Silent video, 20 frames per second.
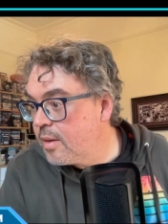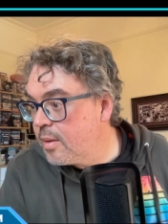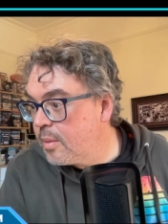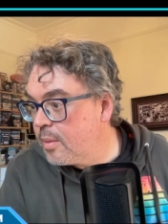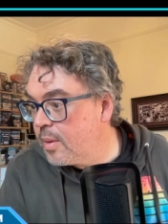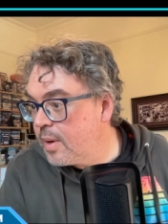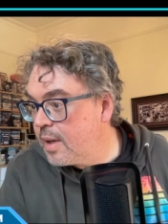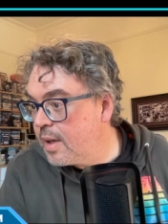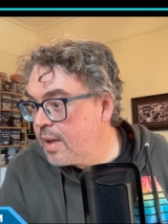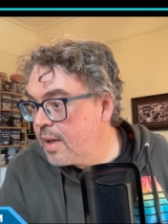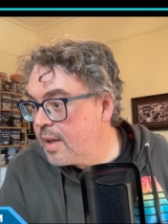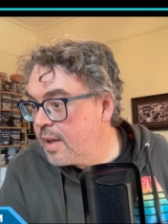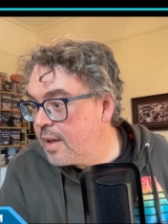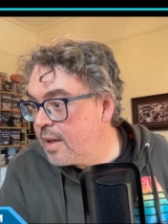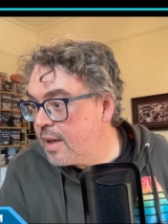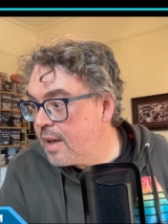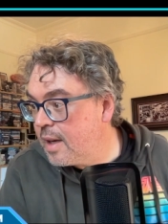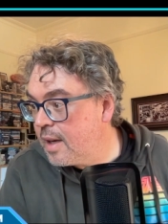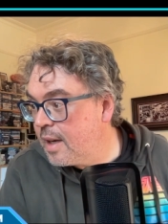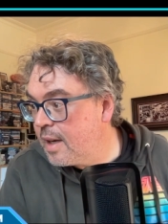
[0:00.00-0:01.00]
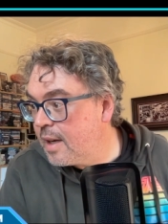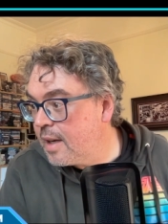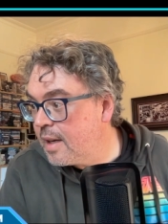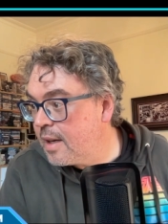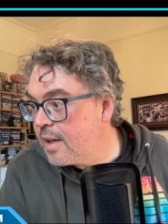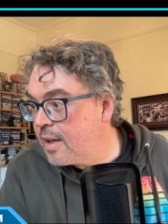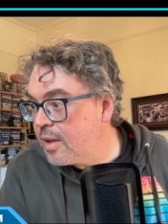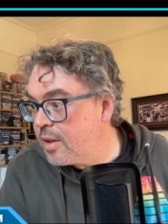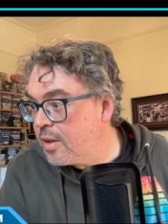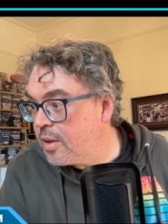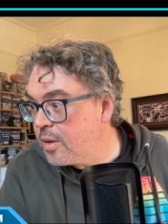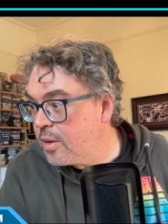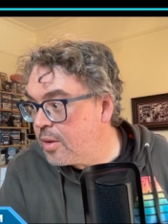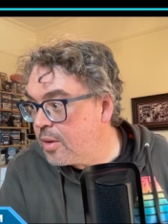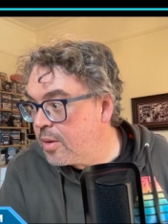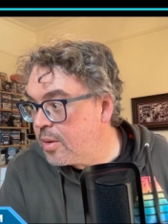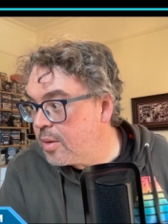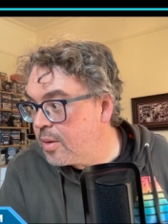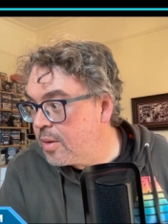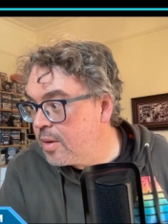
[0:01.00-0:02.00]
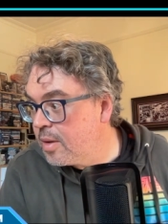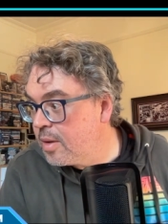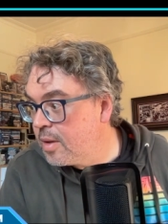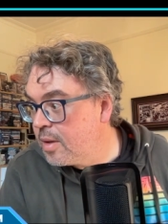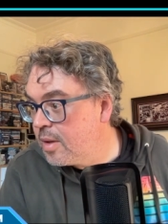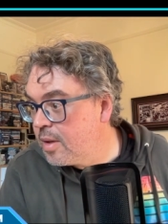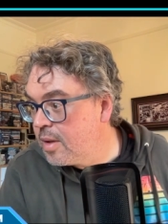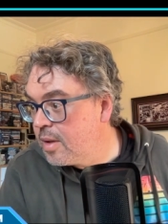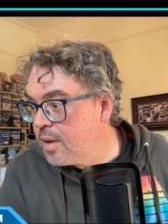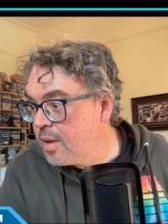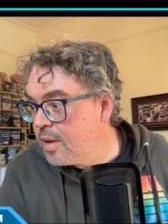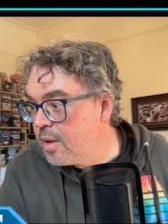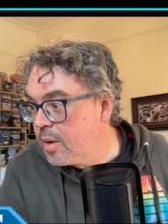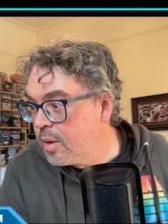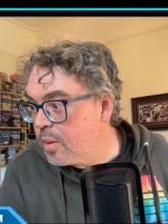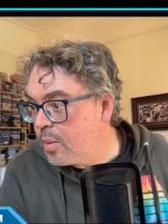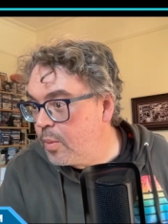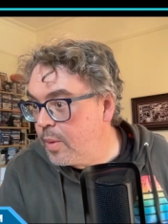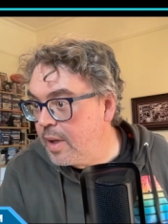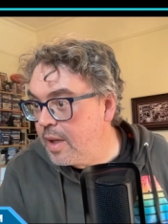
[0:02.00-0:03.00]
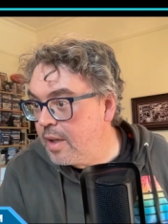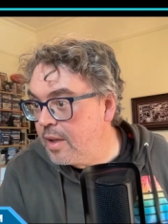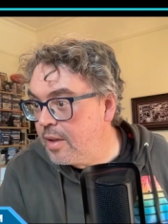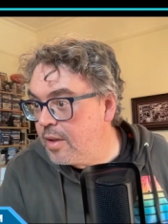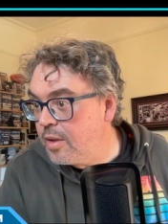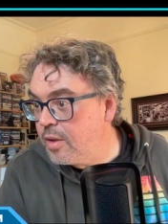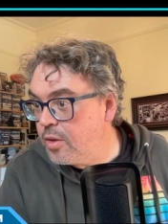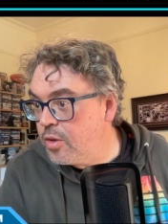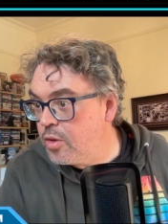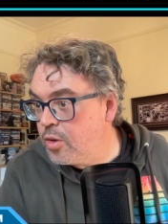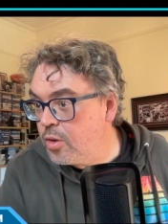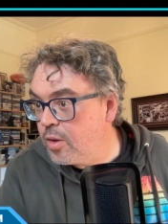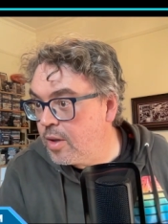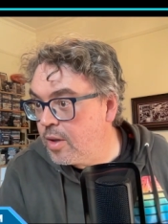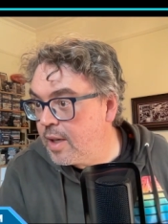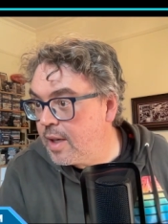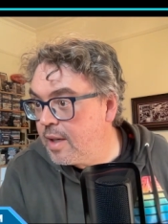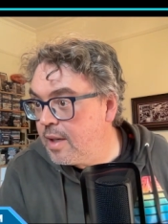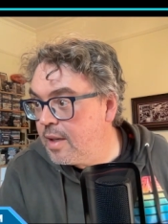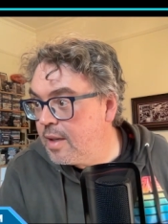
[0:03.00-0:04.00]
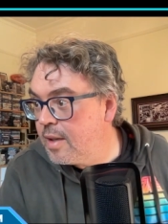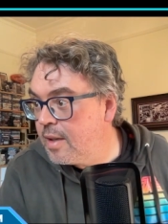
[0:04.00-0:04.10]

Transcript: Where are you, weird droid?